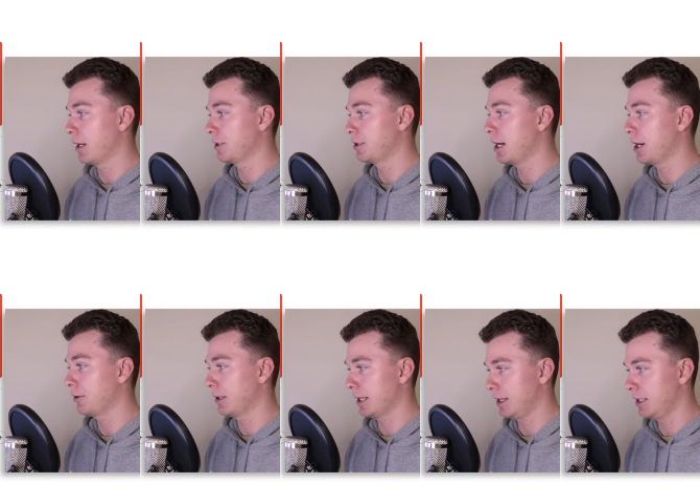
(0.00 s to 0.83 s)
title
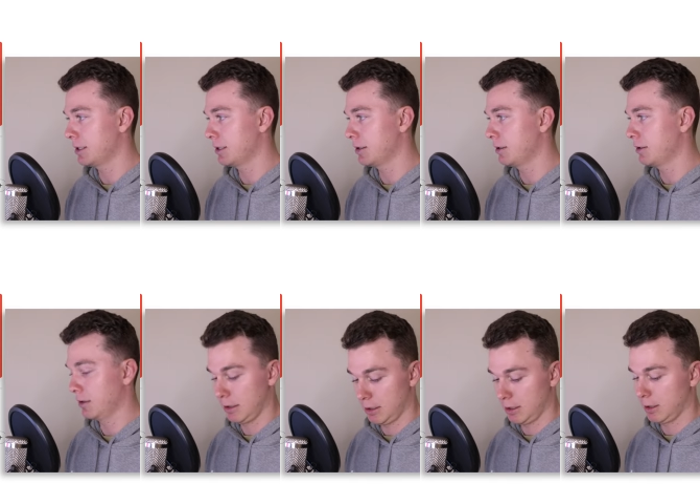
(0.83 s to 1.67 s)
like this
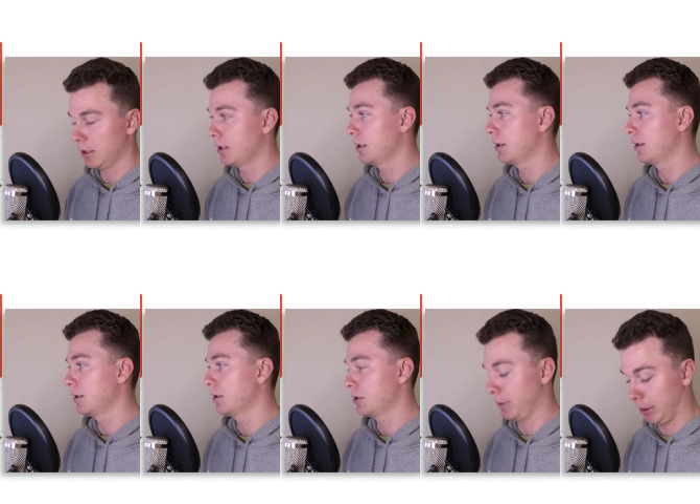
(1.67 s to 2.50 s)

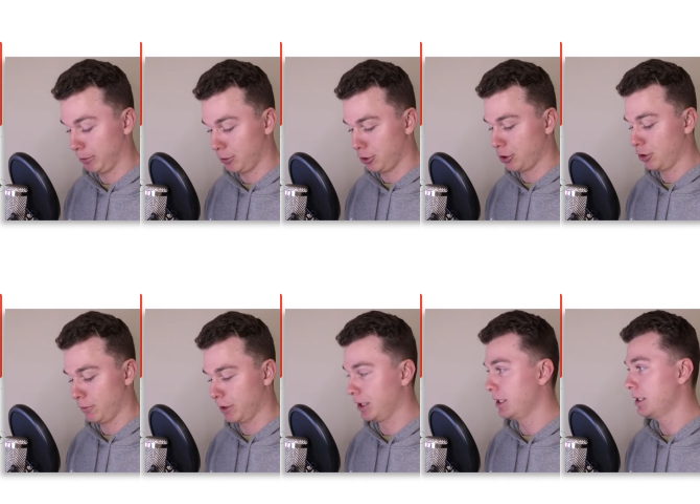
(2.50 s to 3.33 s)
so people know
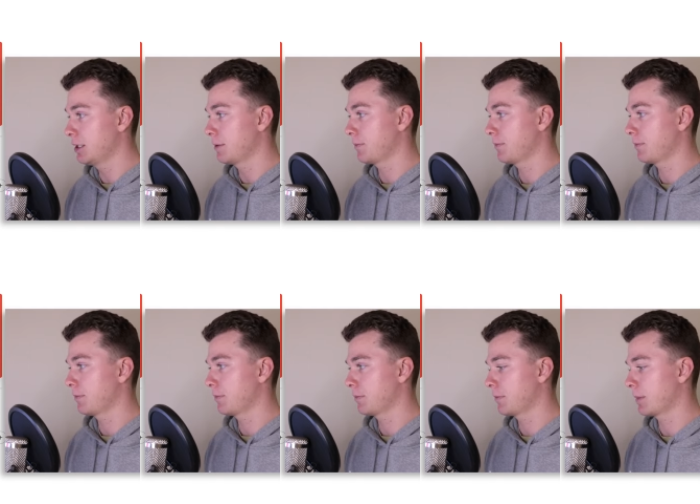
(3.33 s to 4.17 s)
what it is.
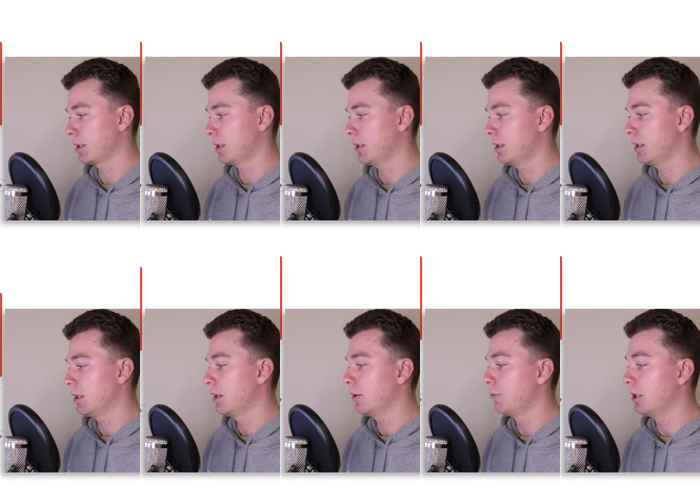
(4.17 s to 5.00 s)

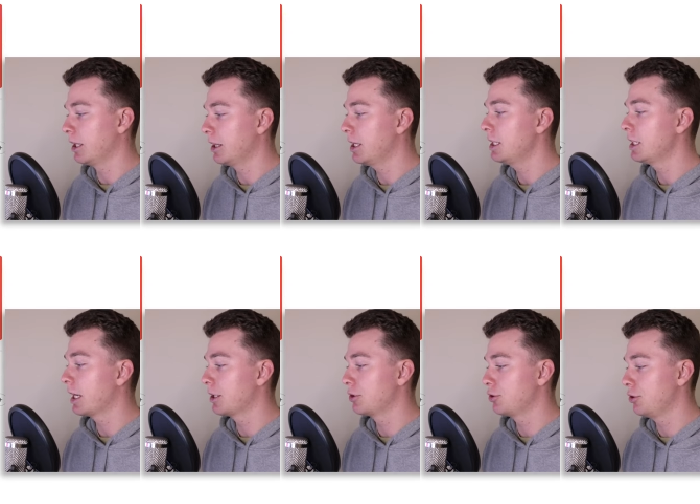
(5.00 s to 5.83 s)
We can then
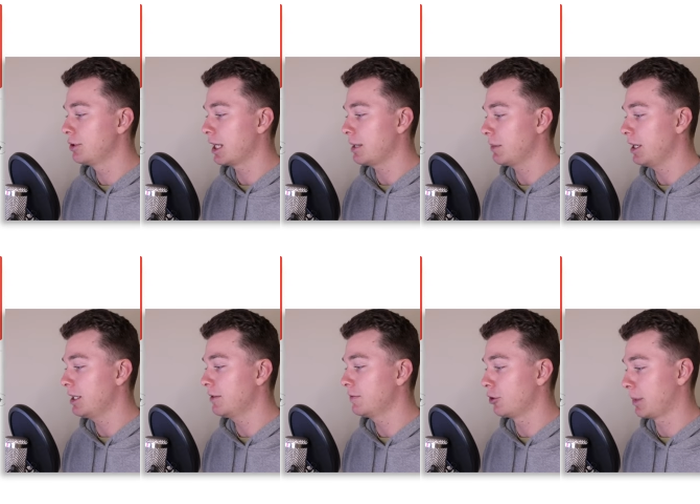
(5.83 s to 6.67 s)
choose a
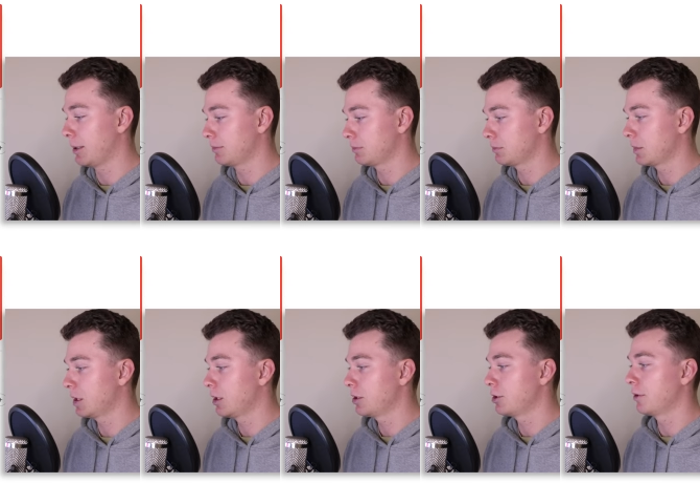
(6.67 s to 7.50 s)
meeting format.
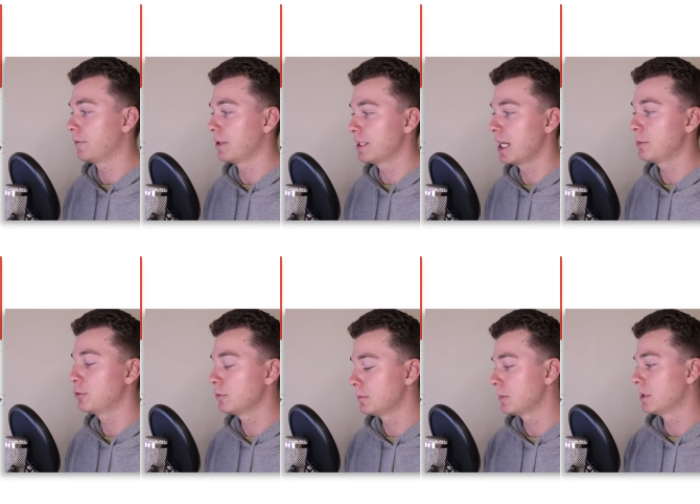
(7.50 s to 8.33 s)
So for
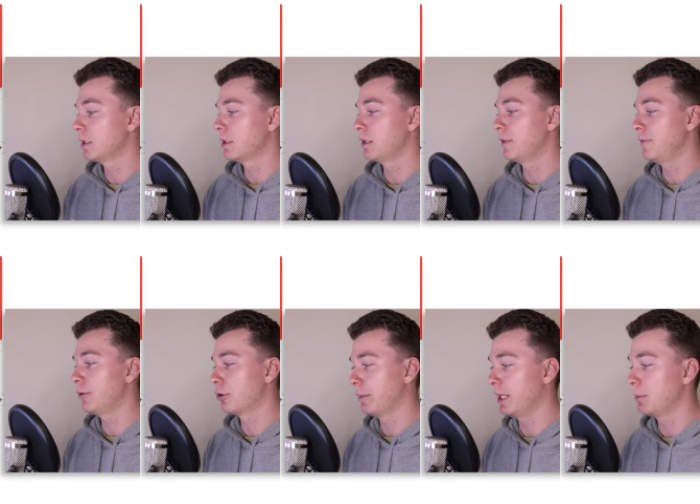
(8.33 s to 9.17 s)
example, if you
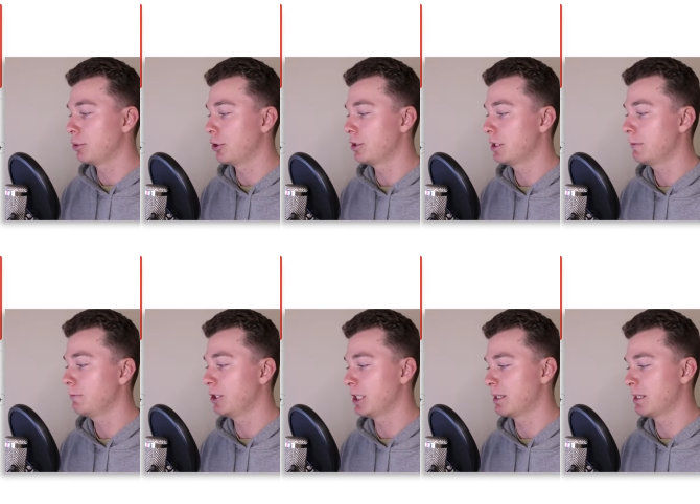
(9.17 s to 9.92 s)
want to meet in person, which